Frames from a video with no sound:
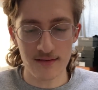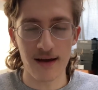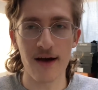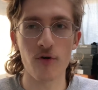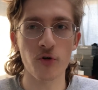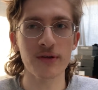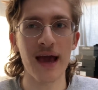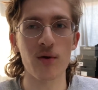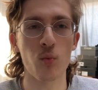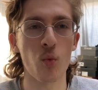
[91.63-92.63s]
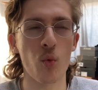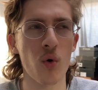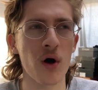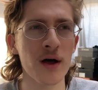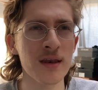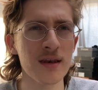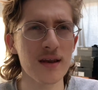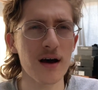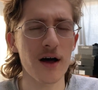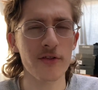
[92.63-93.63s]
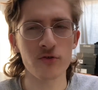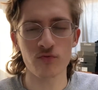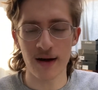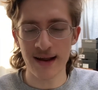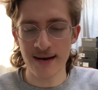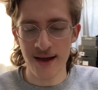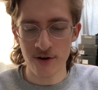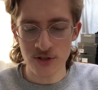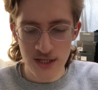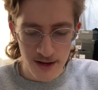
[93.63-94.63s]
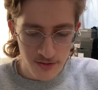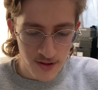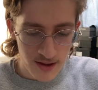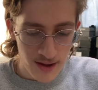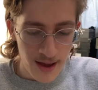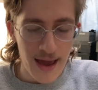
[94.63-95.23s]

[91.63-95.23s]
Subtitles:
have only had one other Rain energy, I think,